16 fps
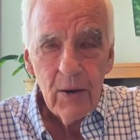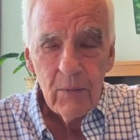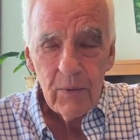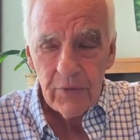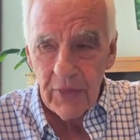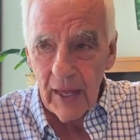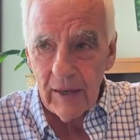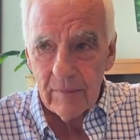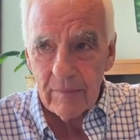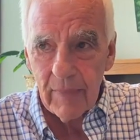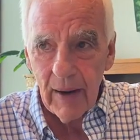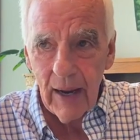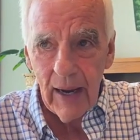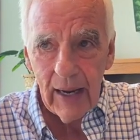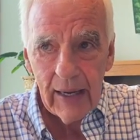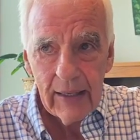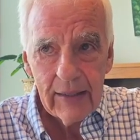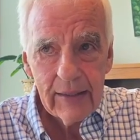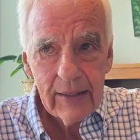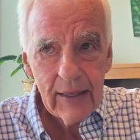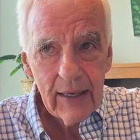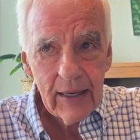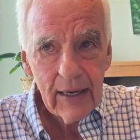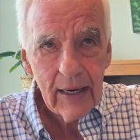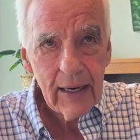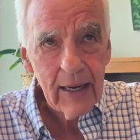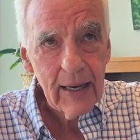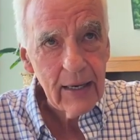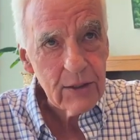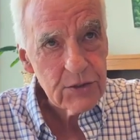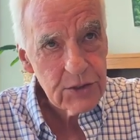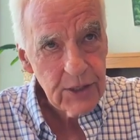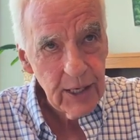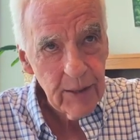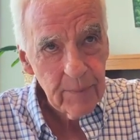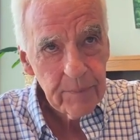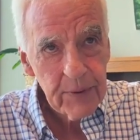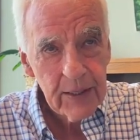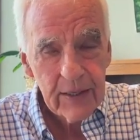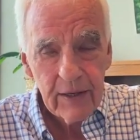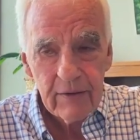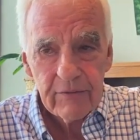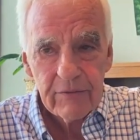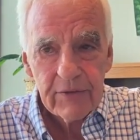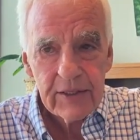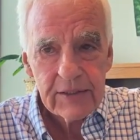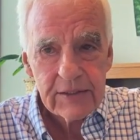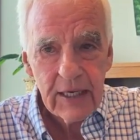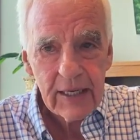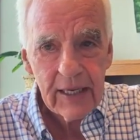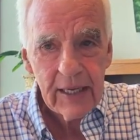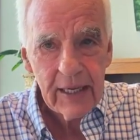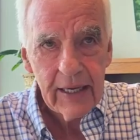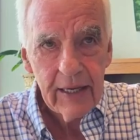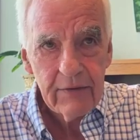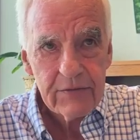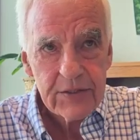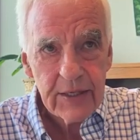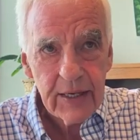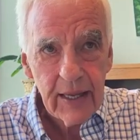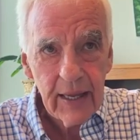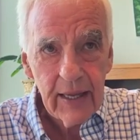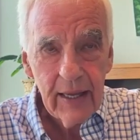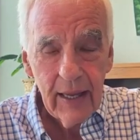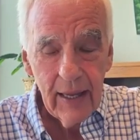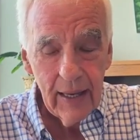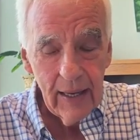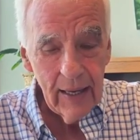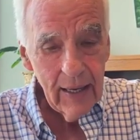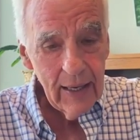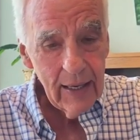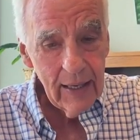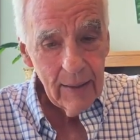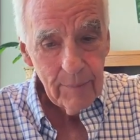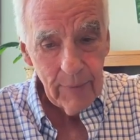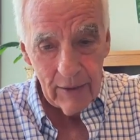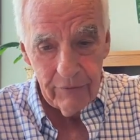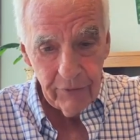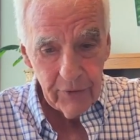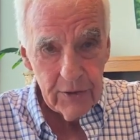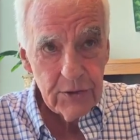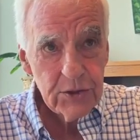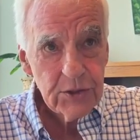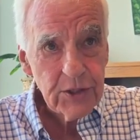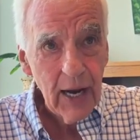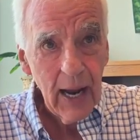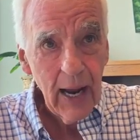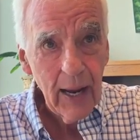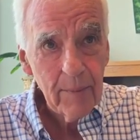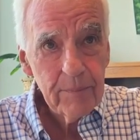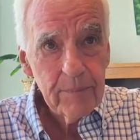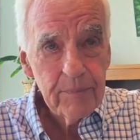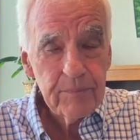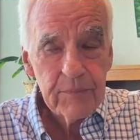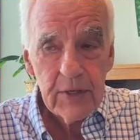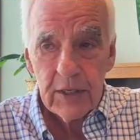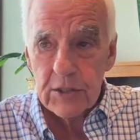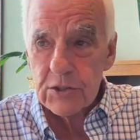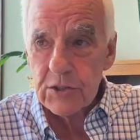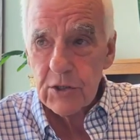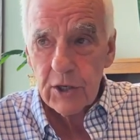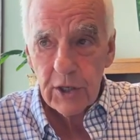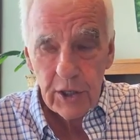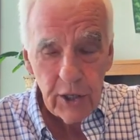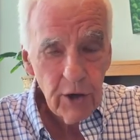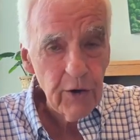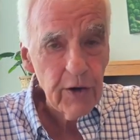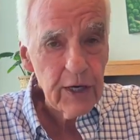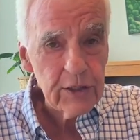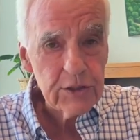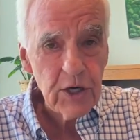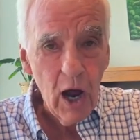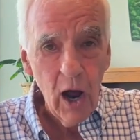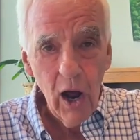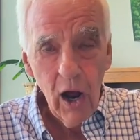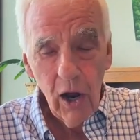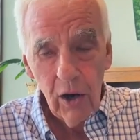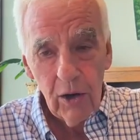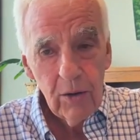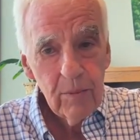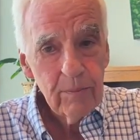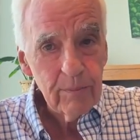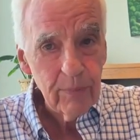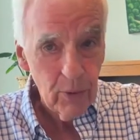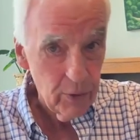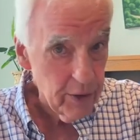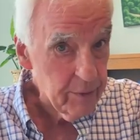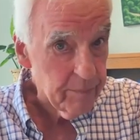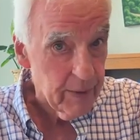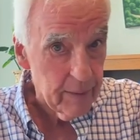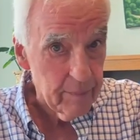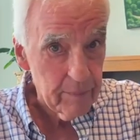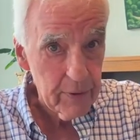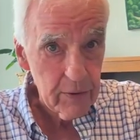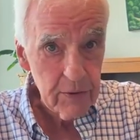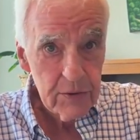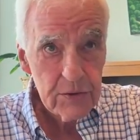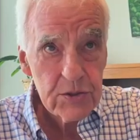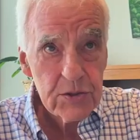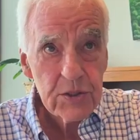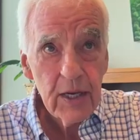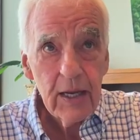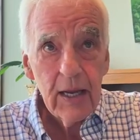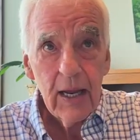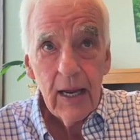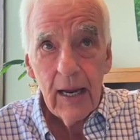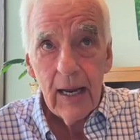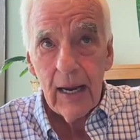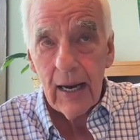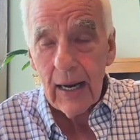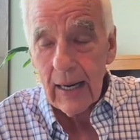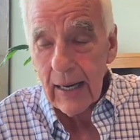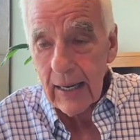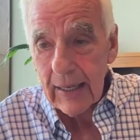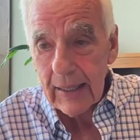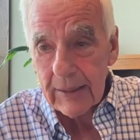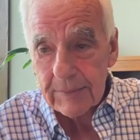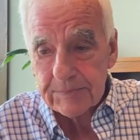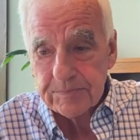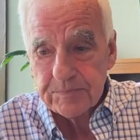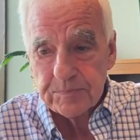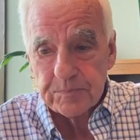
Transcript: with that in mind, as champion of Kentucky Gives Day, my first job is to encourage all board members to